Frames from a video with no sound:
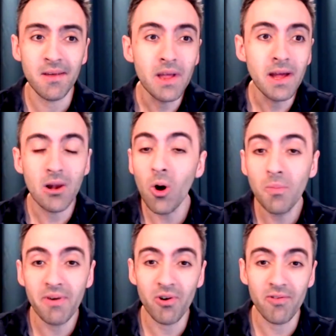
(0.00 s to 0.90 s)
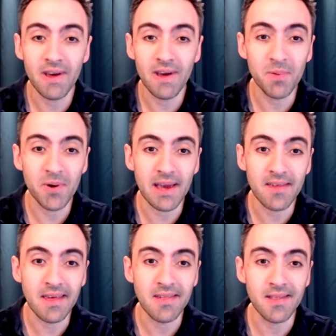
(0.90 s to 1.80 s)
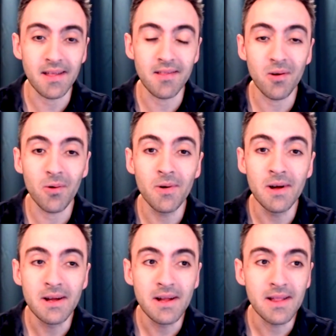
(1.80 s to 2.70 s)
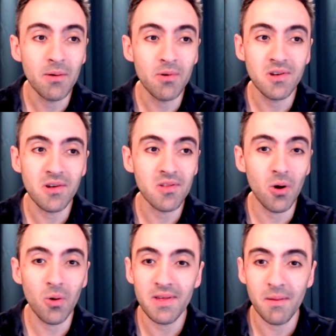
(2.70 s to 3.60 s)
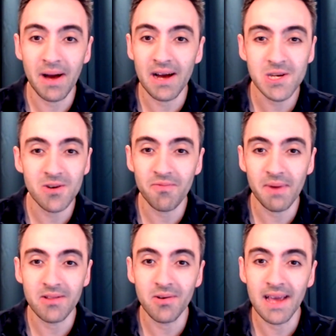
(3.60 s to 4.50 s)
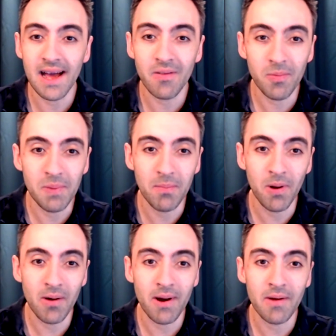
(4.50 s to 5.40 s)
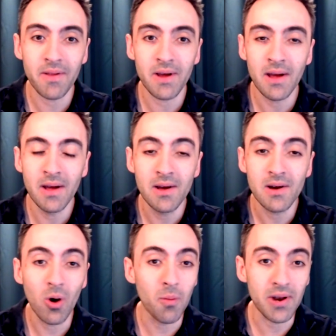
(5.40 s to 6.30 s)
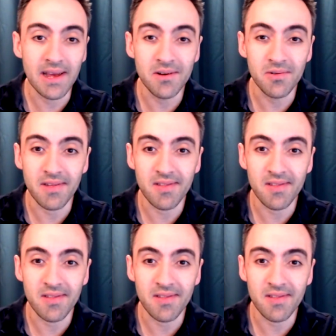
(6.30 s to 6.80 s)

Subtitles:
long before Facebook existed. So that was just always a passion of mine to gather people around the common interest.